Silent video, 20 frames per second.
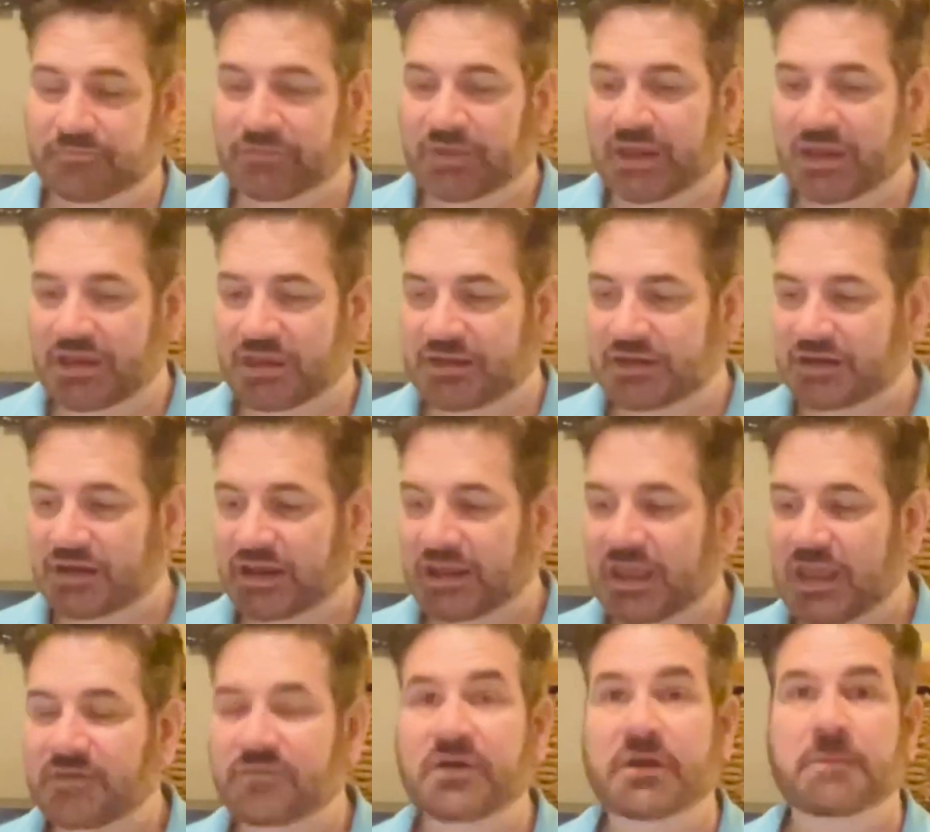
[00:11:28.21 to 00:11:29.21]
And I
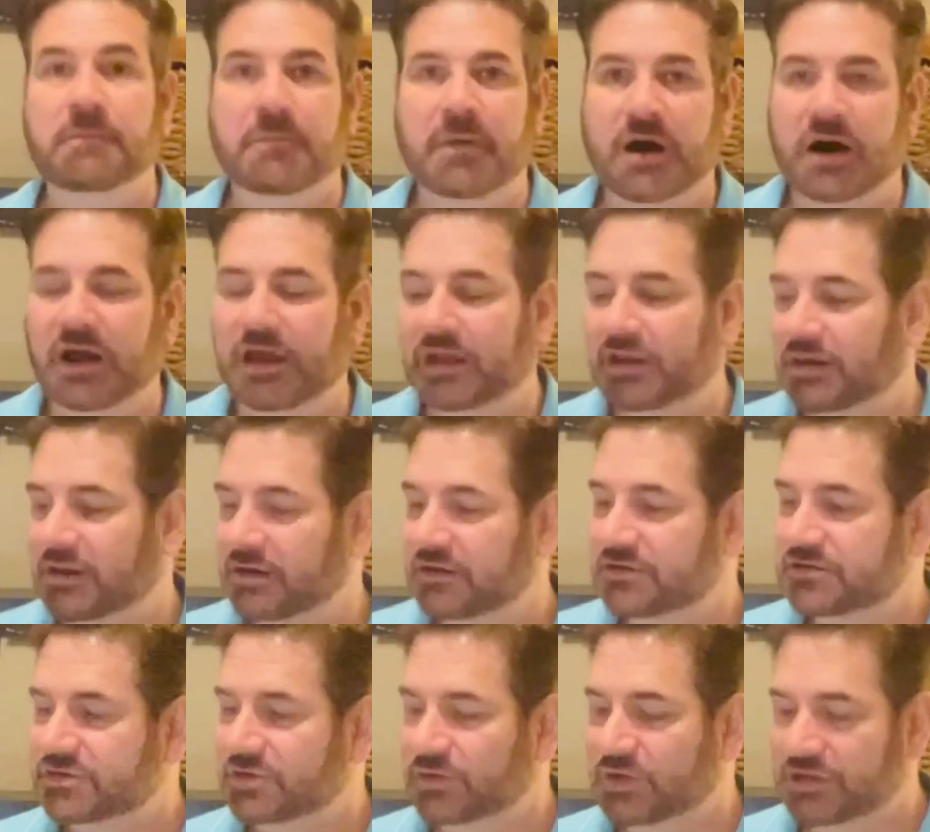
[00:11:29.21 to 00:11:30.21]
gave him mine, and
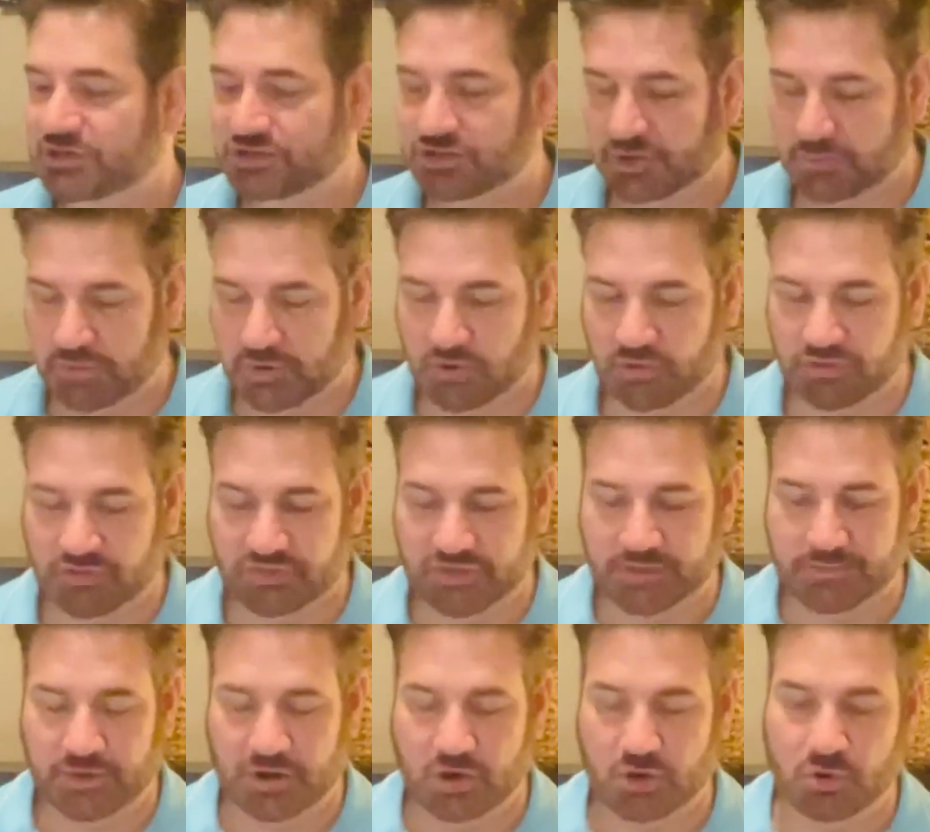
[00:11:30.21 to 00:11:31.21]
so he took both of
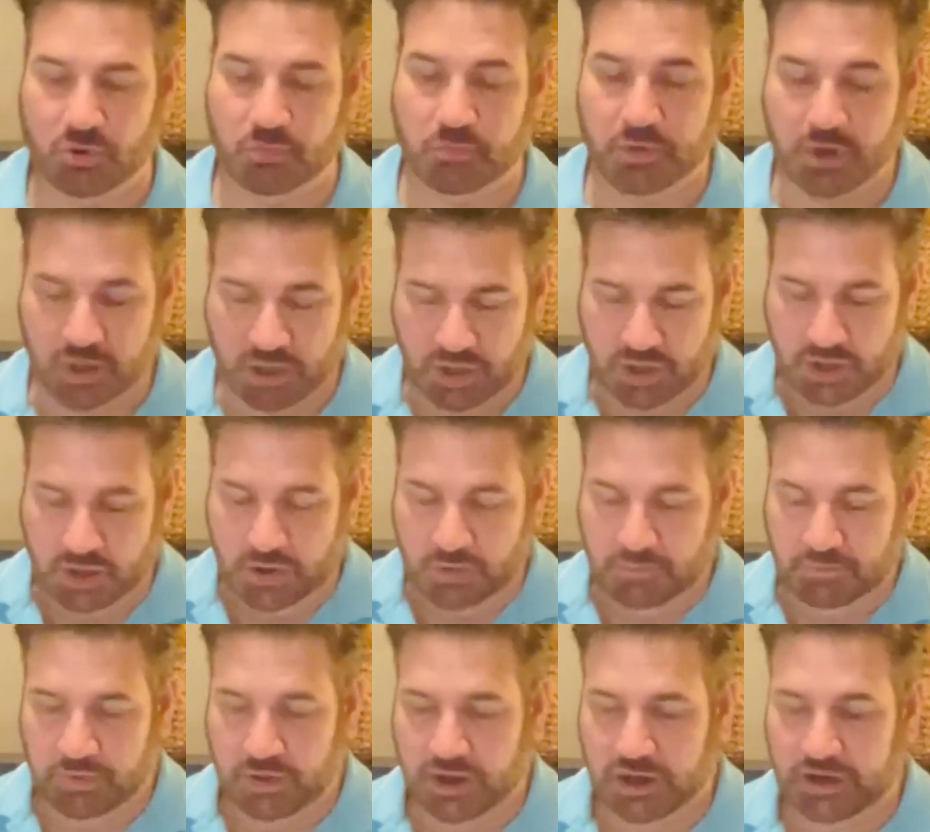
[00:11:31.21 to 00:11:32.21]
them home.
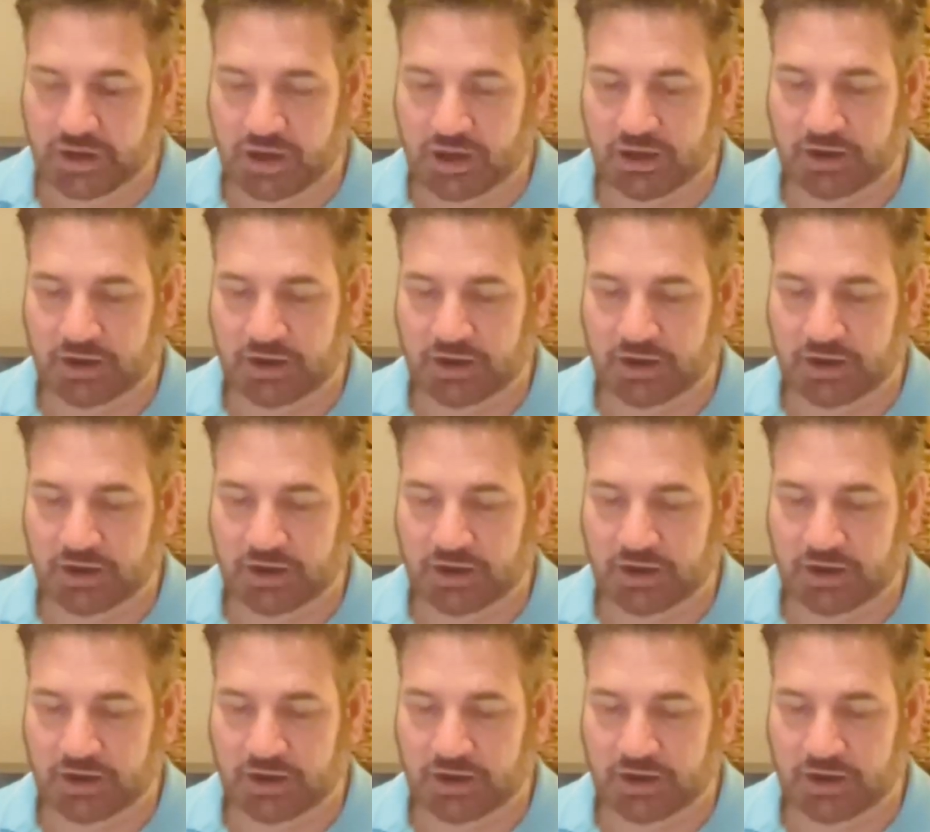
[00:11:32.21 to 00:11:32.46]
But